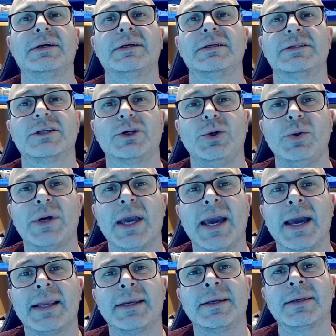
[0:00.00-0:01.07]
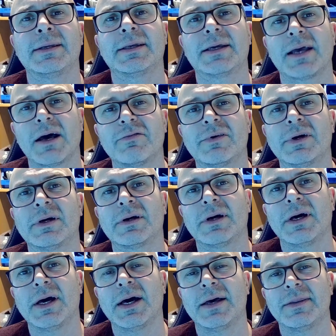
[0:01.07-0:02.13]
so you can cover
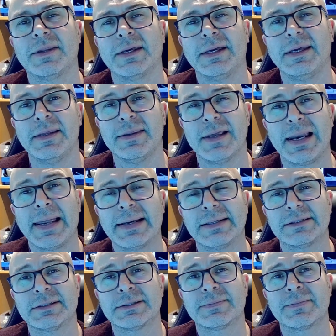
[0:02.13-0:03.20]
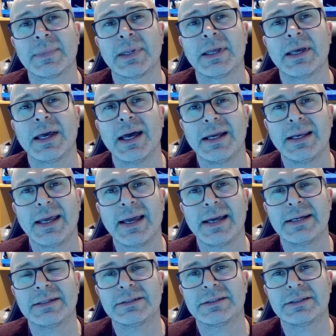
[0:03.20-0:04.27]
the lens, and it
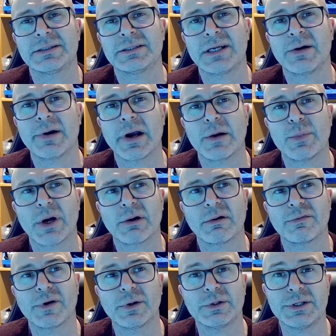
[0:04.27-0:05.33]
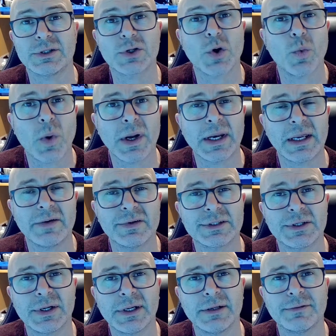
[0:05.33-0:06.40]
has stereo microphones. It's got one either
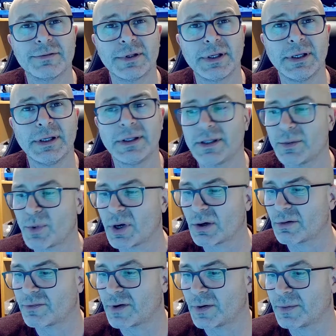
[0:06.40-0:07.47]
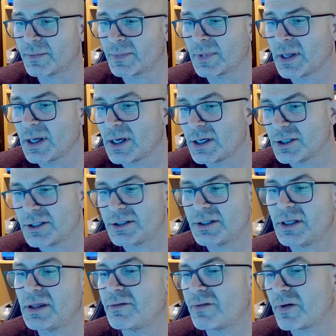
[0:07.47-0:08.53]
side of the microphone. Just
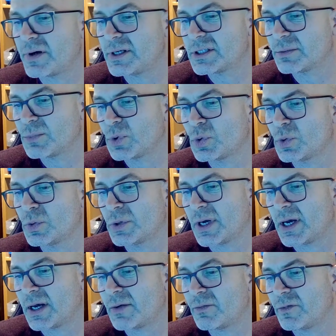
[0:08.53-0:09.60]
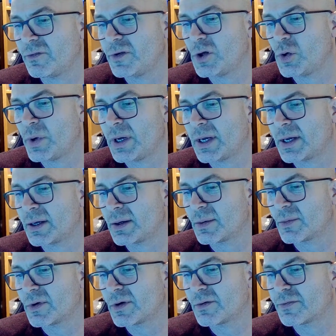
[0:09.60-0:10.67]
in the very small viewing
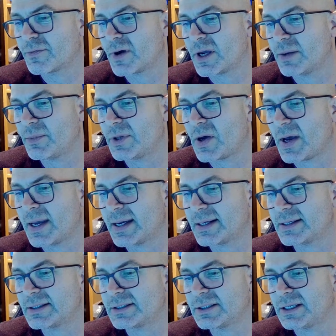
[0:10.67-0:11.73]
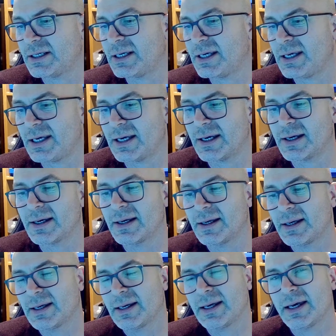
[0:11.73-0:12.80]
frame that I can see here,
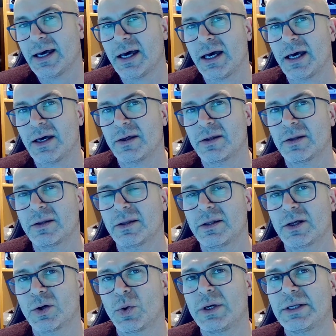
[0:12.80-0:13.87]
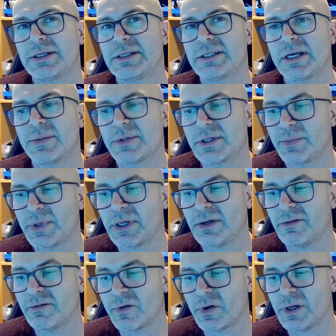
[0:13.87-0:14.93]
the quality seems to be
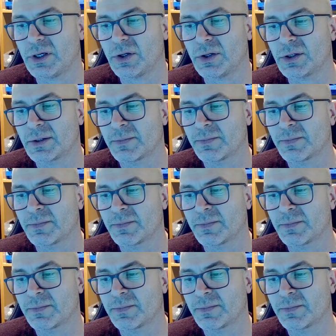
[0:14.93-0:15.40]
very good.